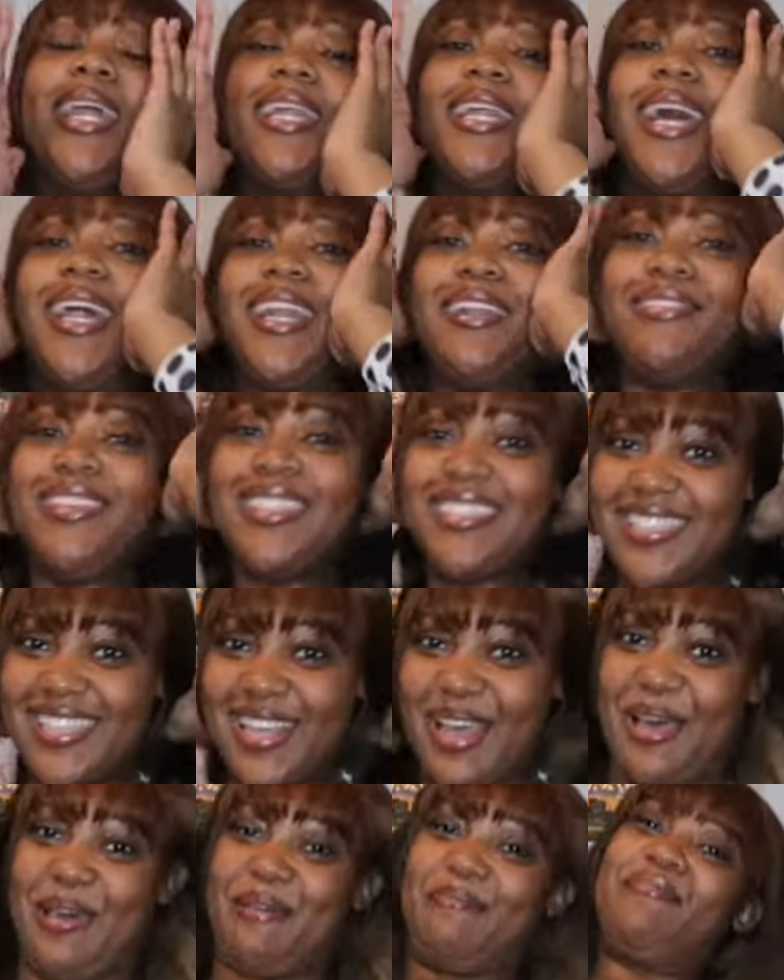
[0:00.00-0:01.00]
Now let me
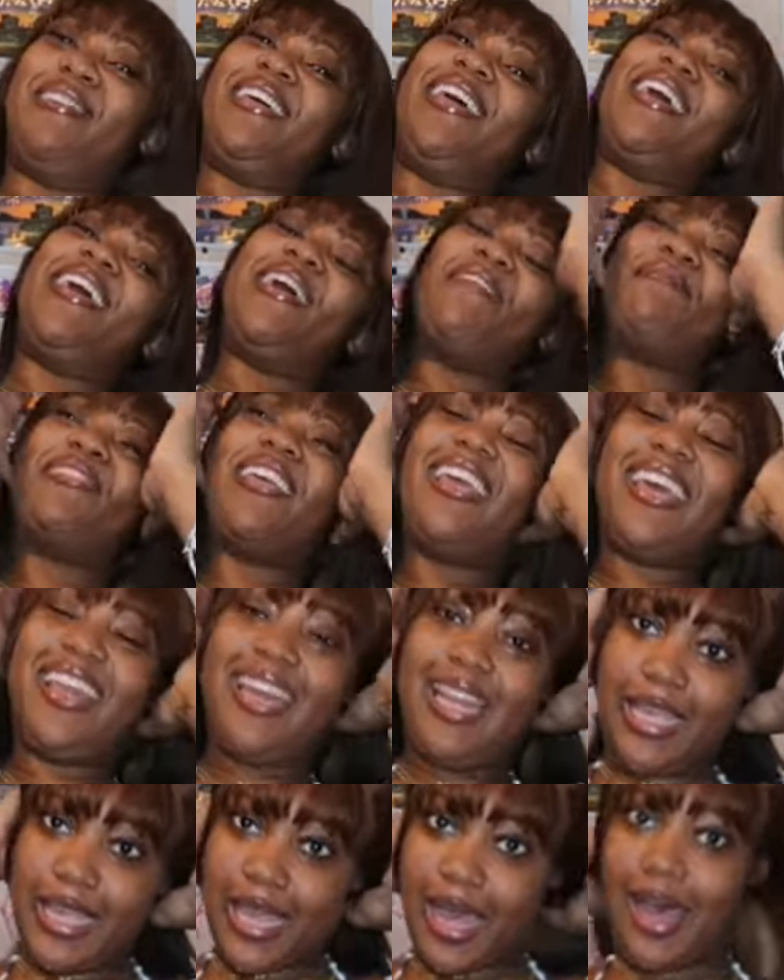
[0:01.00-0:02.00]
stop. Ah, I'm
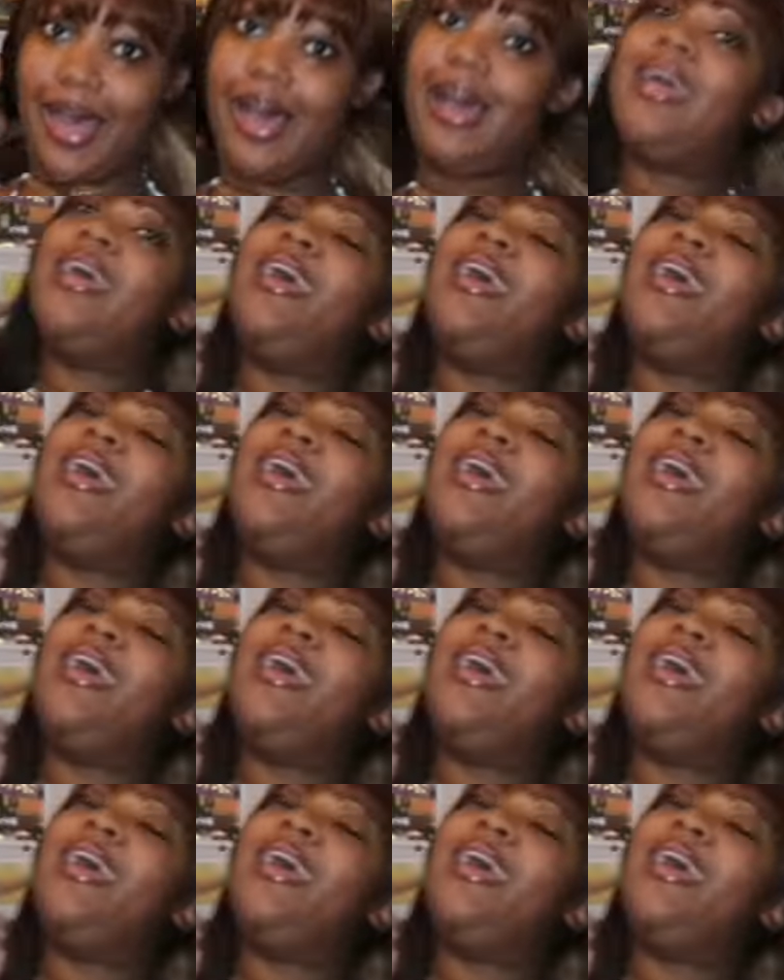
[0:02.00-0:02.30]
kidding y'all.